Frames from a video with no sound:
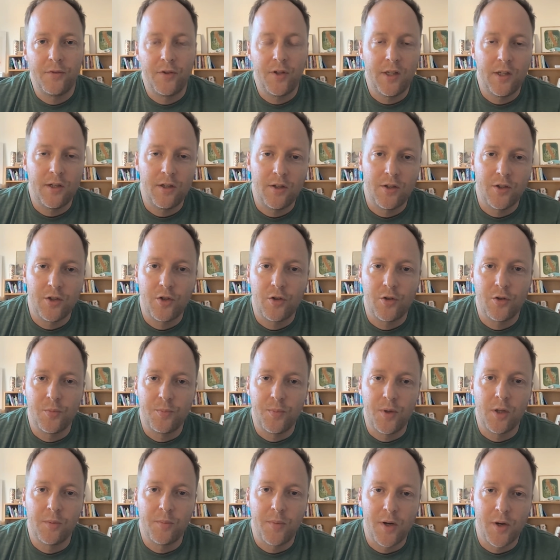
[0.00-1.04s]
dared to
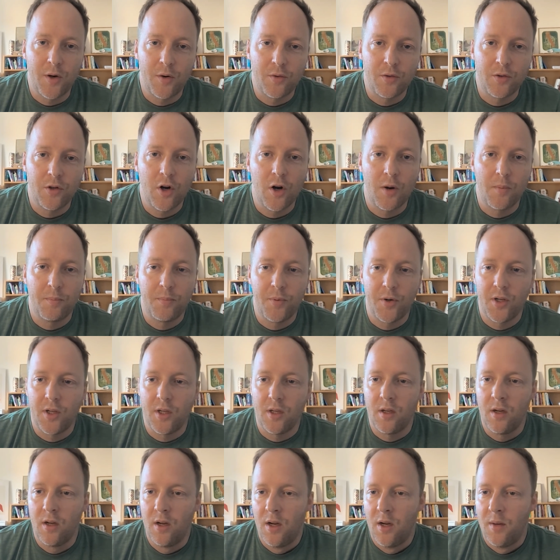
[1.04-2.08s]
build my own company